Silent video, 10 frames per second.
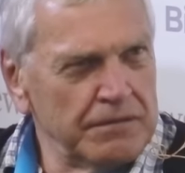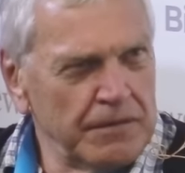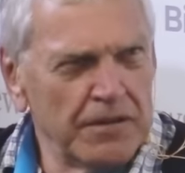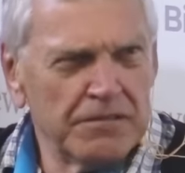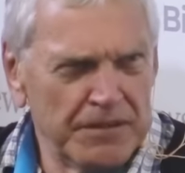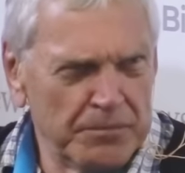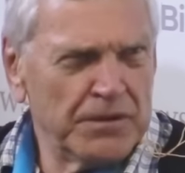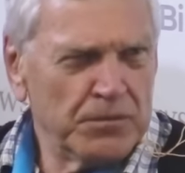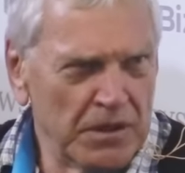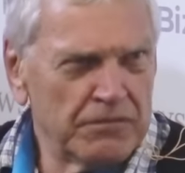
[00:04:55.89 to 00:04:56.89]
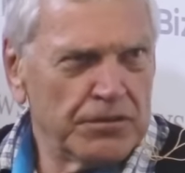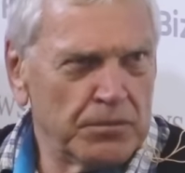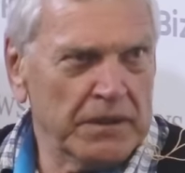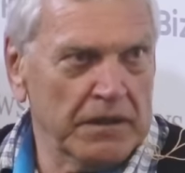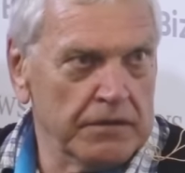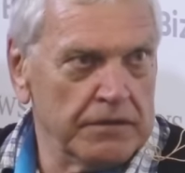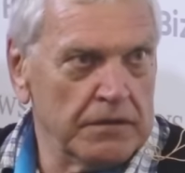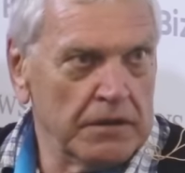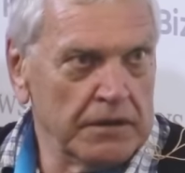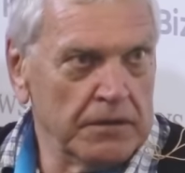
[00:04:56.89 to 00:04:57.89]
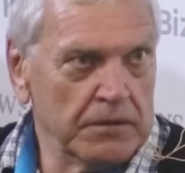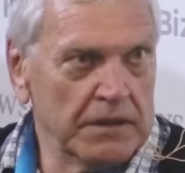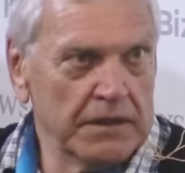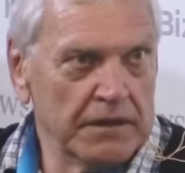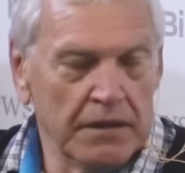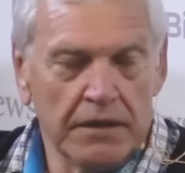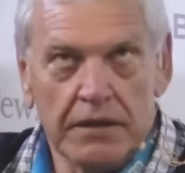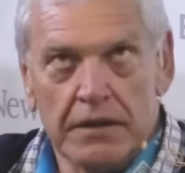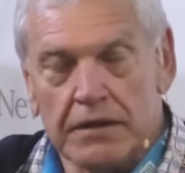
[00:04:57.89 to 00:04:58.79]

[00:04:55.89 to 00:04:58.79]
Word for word: You've got to flip and work for 20 years, you know, you need a,